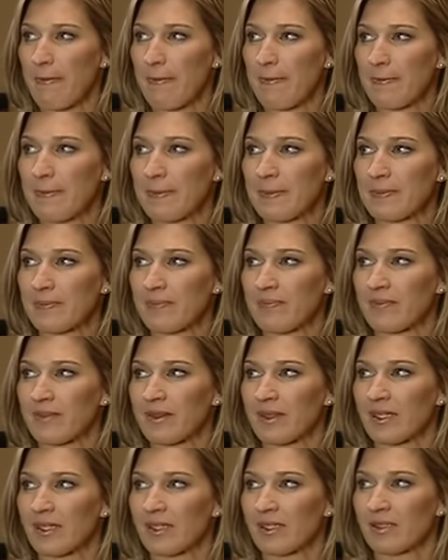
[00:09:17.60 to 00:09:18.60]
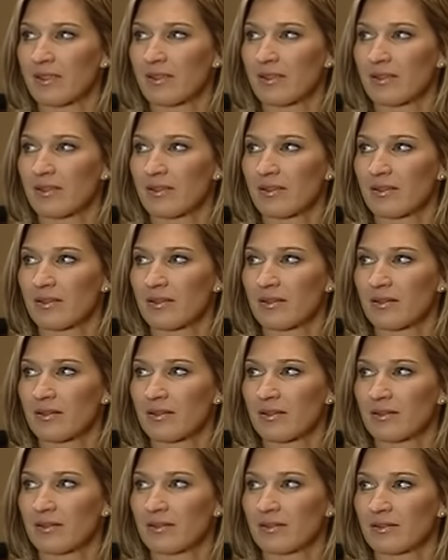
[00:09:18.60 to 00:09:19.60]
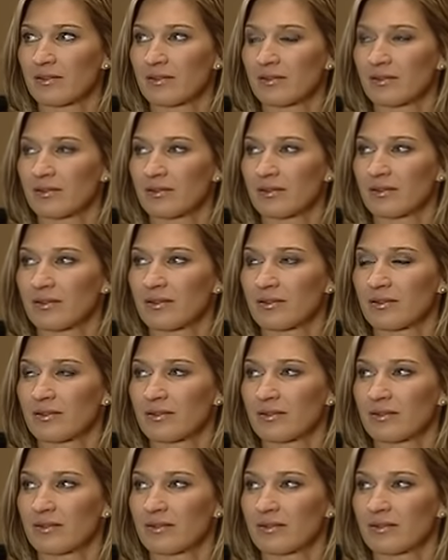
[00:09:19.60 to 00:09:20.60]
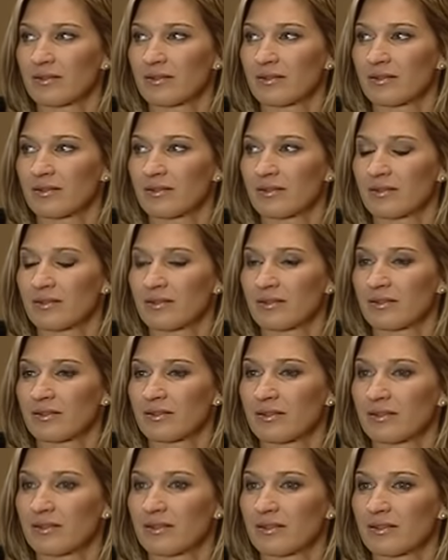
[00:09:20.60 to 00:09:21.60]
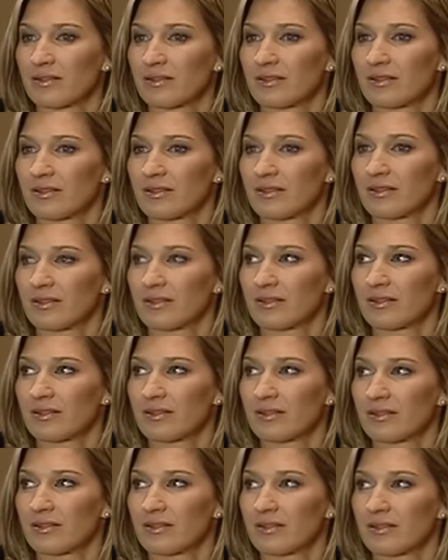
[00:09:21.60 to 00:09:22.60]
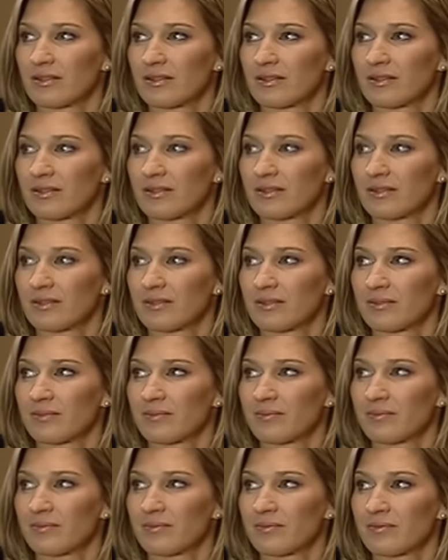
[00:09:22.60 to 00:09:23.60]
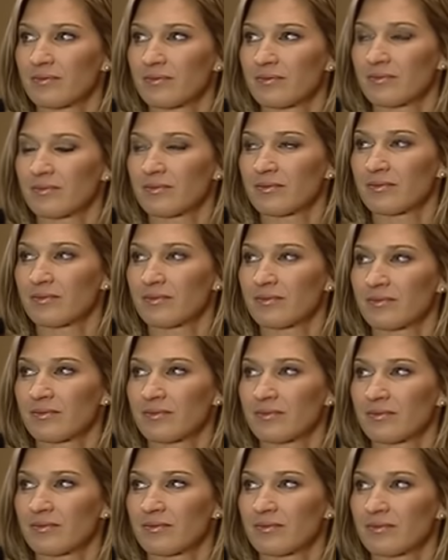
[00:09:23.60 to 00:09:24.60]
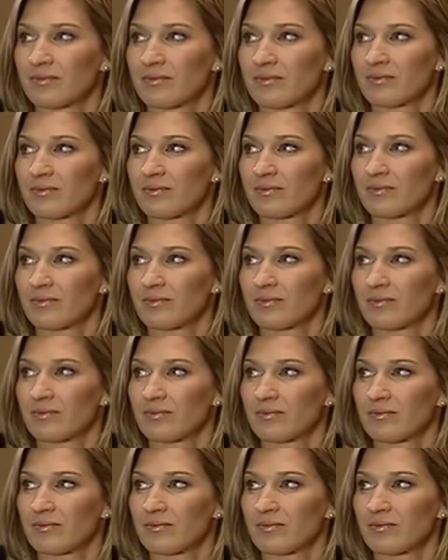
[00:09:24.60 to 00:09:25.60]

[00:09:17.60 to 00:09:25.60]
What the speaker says: (silent)